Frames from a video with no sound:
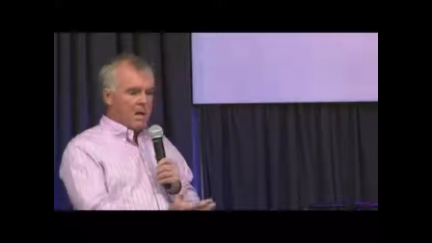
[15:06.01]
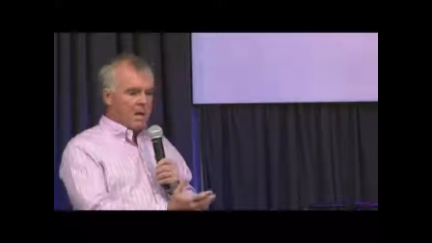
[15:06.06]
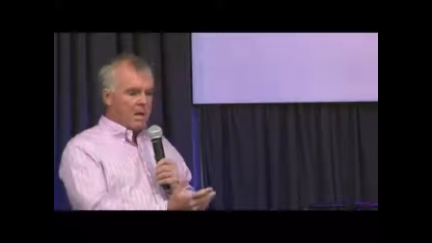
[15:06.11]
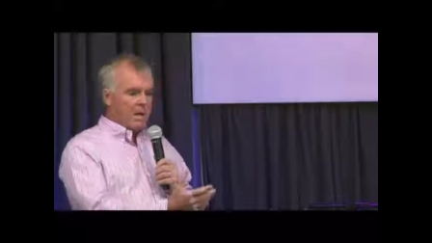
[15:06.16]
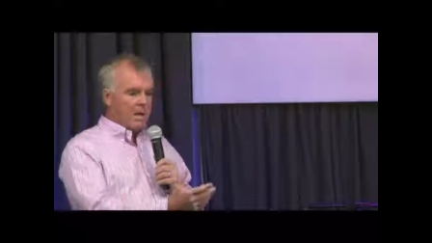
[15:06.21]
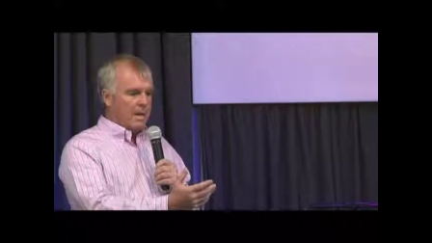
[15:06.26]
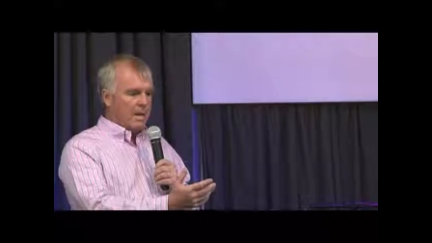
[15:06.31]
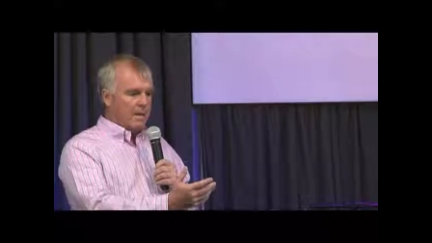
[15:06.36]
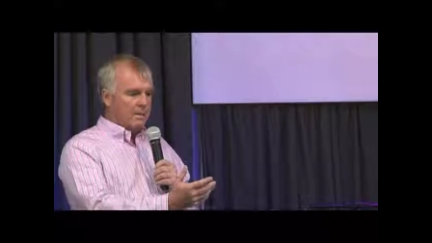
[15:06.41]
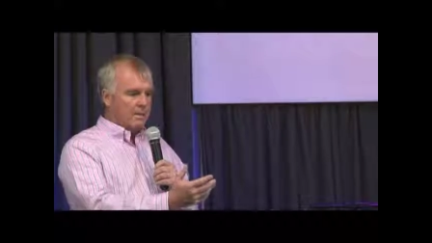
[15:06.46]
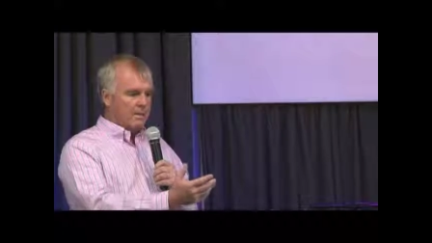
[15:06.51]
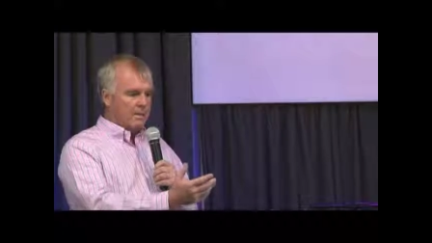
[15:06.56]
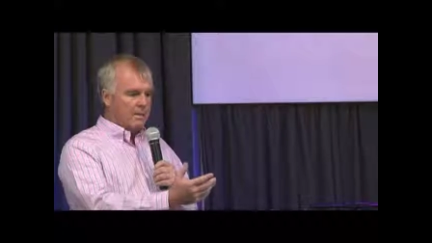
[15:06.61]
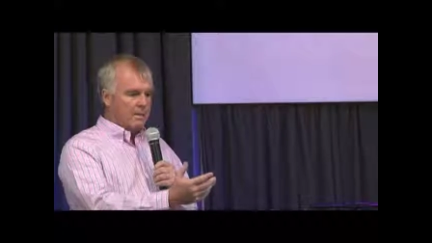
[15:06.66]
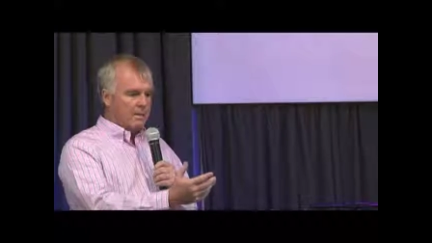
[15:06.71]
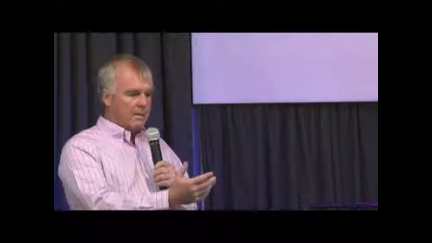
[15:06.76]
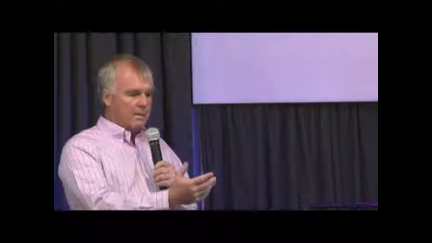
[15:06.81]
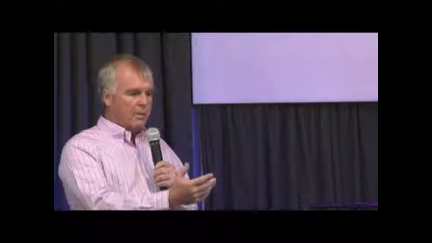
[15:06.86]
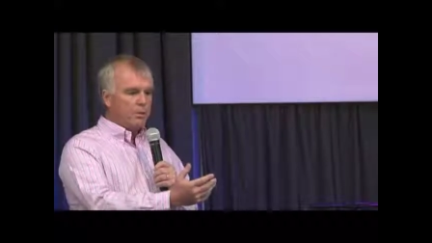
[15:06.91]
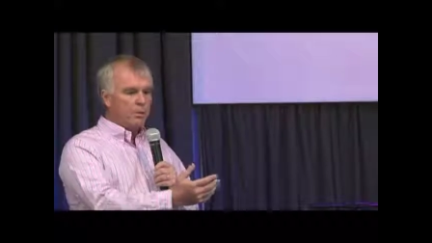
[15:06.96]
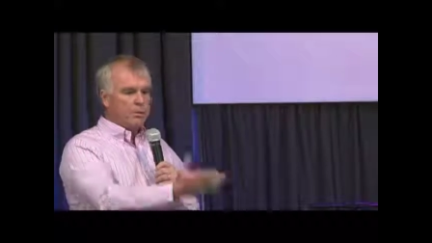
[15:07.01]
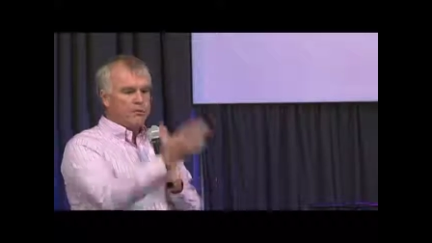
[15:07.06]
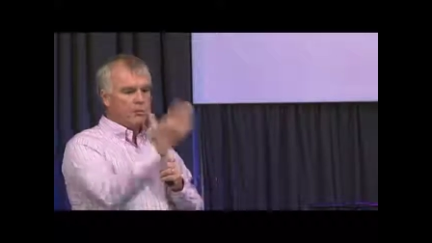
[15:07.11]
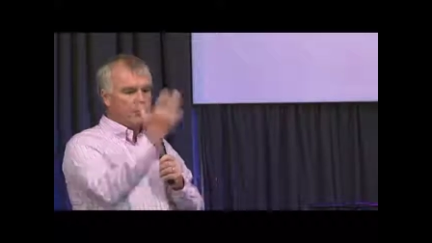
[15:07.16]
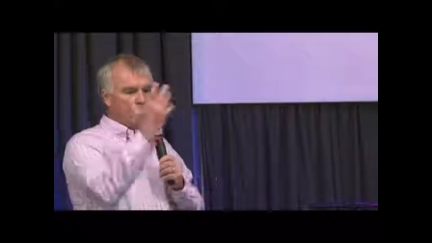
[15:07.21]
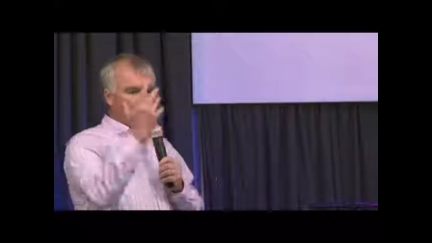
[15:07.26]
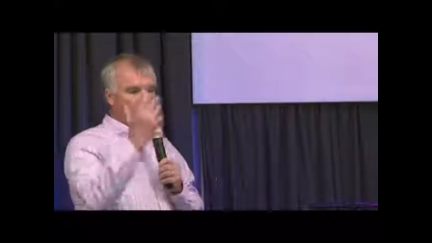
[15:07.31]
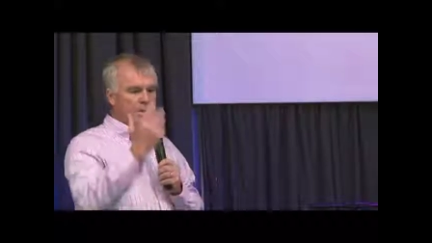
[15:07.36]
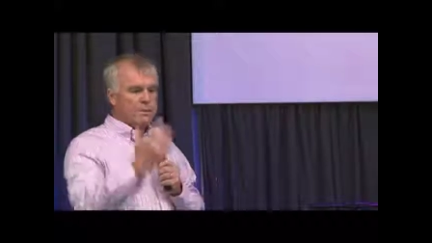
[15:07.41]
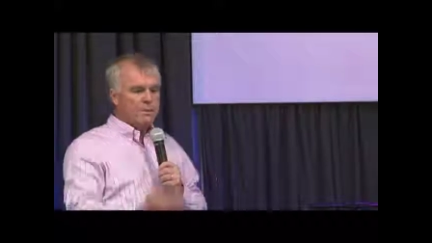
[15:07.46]
and uh, looked
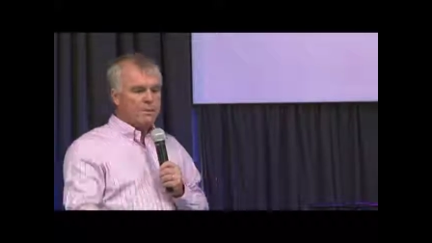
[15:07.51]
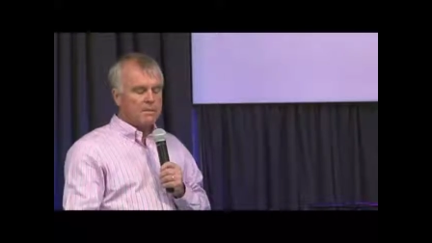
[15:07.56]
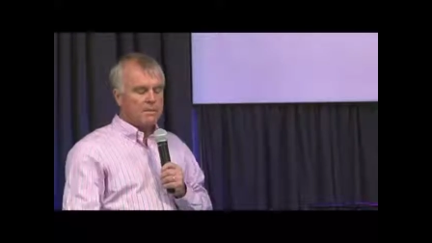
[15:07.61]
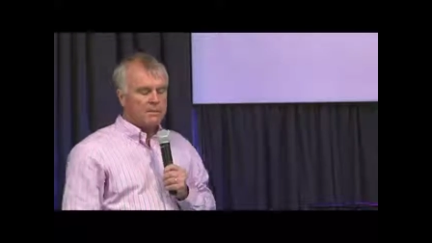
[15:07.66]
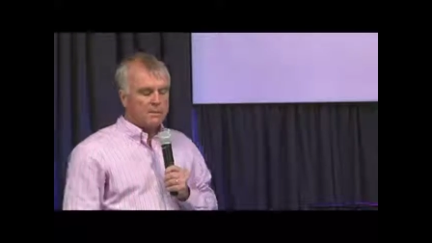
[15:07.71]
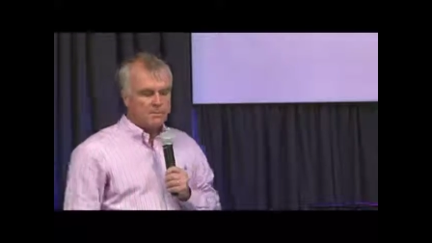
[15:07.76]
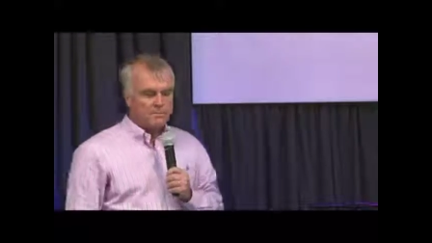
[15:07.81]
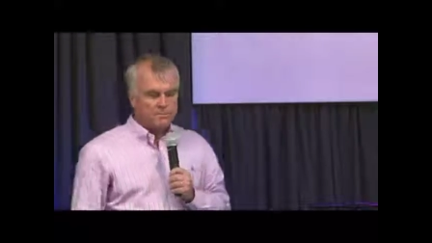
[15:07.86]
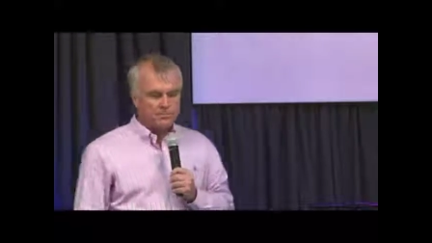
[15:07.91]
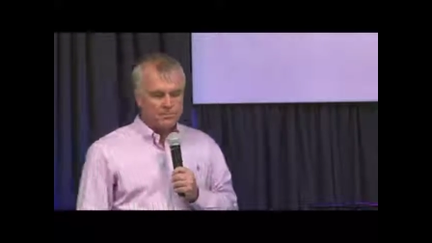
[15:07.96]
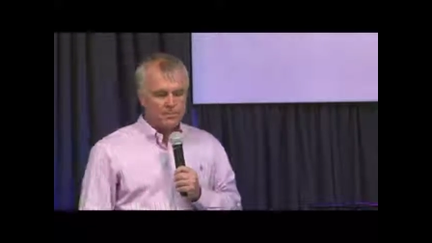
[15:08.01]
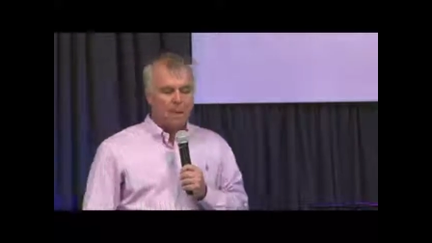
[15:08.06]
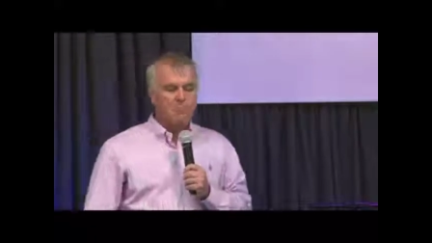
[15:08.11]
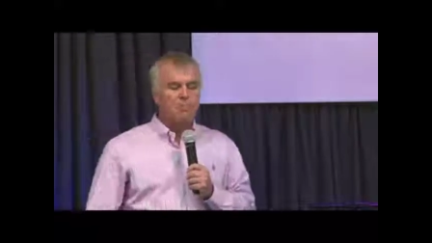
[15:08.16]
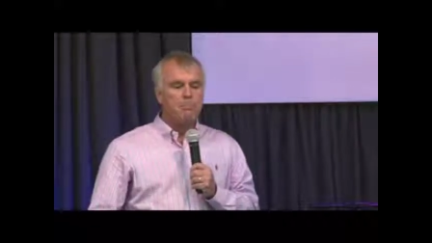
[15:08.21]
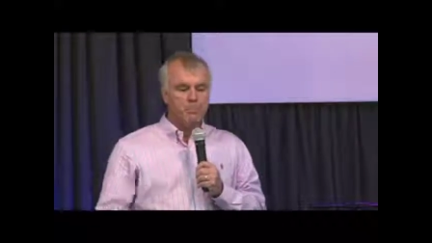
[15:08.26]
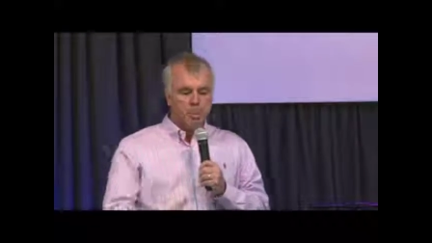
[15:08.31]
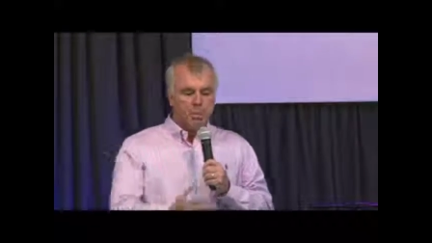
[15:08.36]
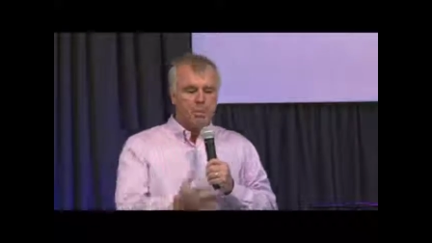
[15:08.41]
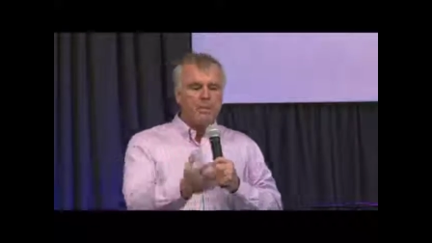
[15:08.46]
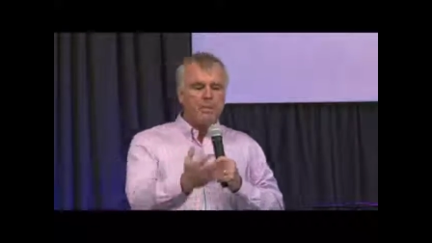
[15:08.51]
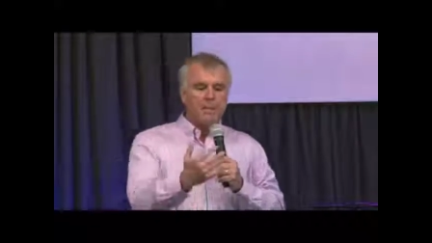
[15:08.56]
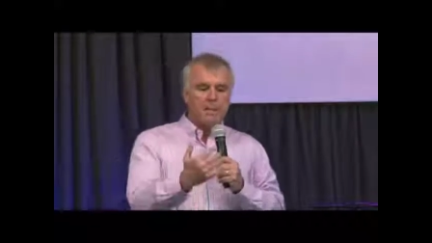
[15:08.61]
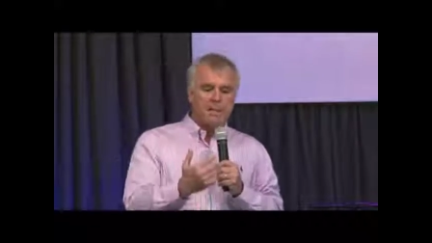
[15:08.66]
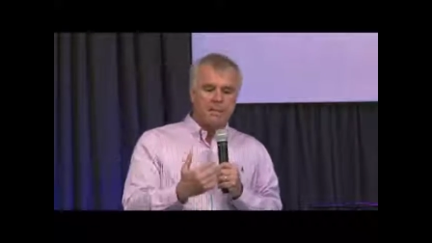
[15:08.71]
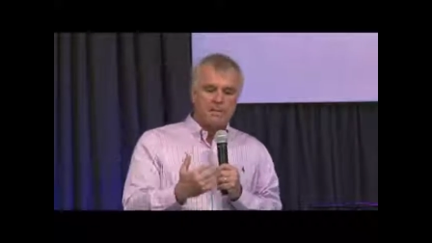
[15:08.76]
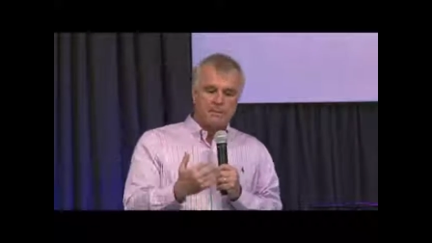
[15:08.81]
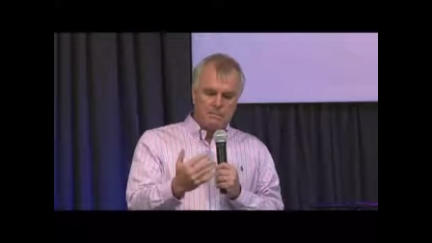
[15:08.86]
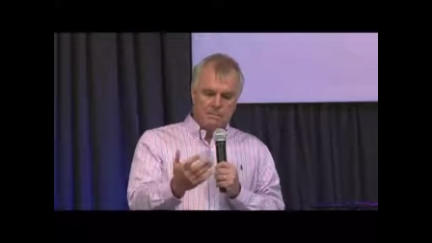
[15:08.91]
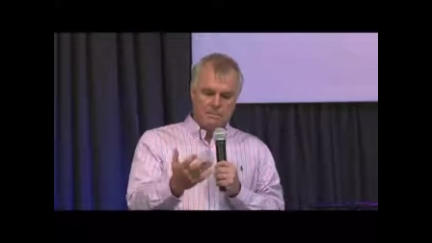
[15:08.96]
for a, a book
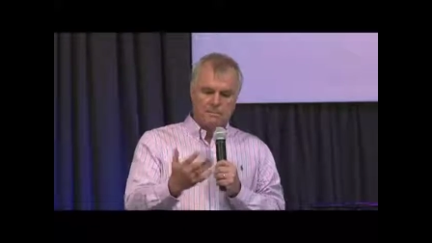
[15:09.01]
that